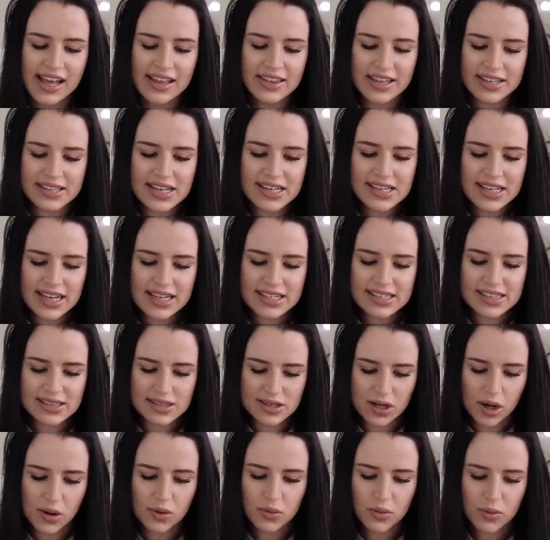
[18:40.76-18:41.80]
This is a
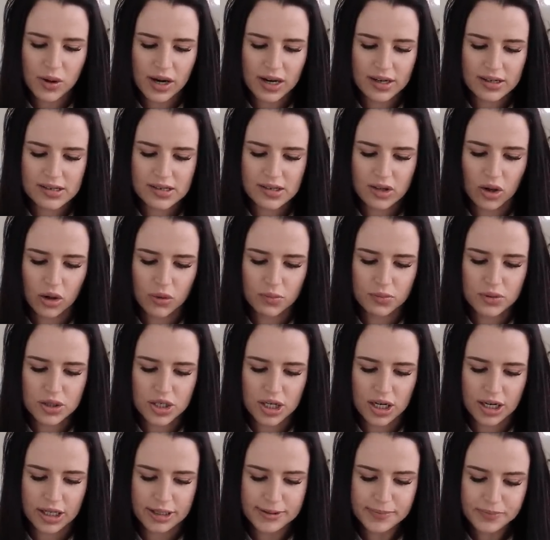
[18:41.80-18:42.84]
stoneware
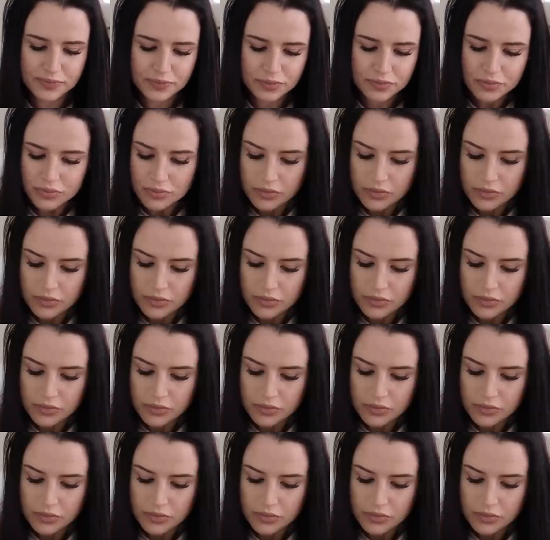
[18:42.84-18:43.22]
sculpture